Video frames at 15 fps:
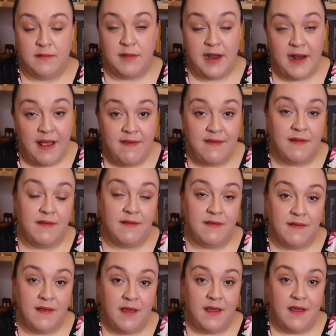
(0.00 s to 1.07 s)
In
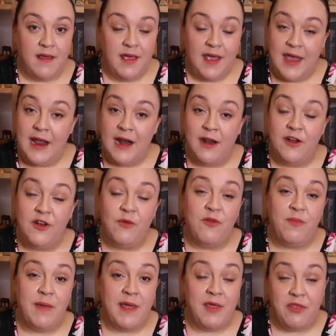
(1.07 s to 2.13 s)
essence, England was
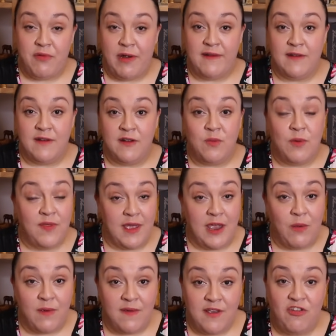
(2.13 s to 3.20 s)
being threatened with
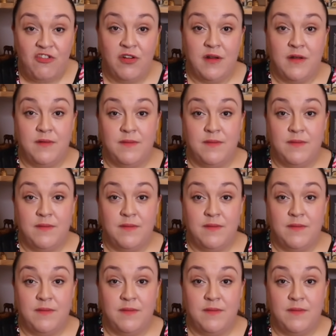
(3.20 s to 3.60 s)
Inquisition.